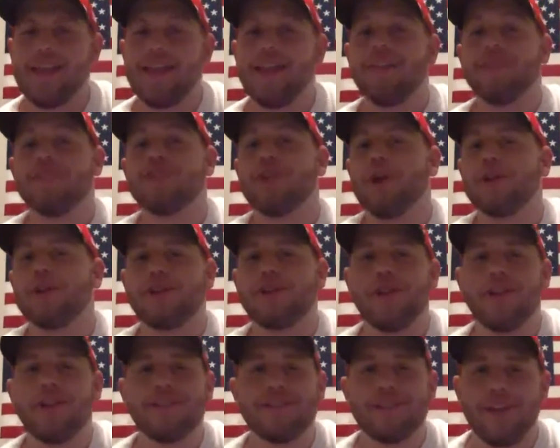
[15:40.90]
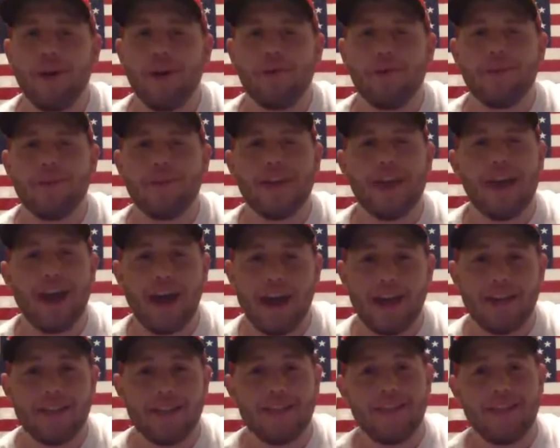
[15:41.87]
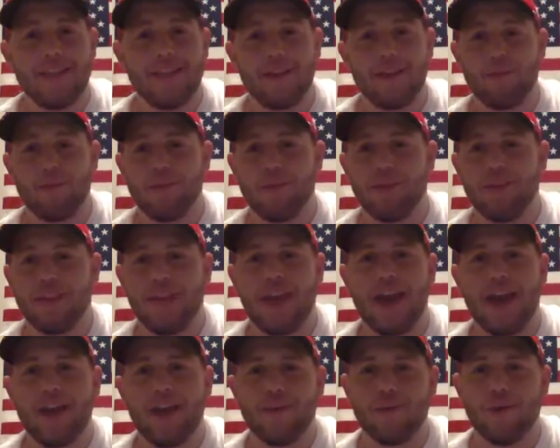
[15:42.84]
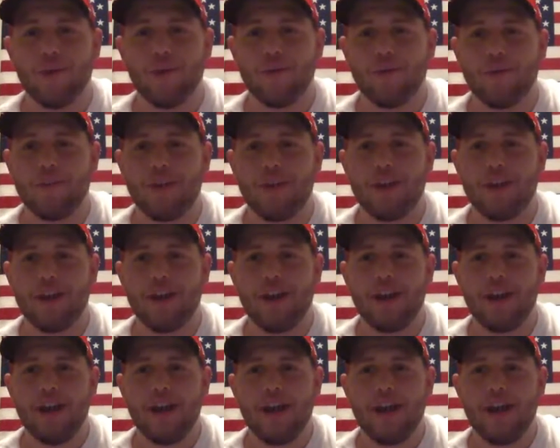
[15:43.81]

Charles Clay is the only guy that they really have over there.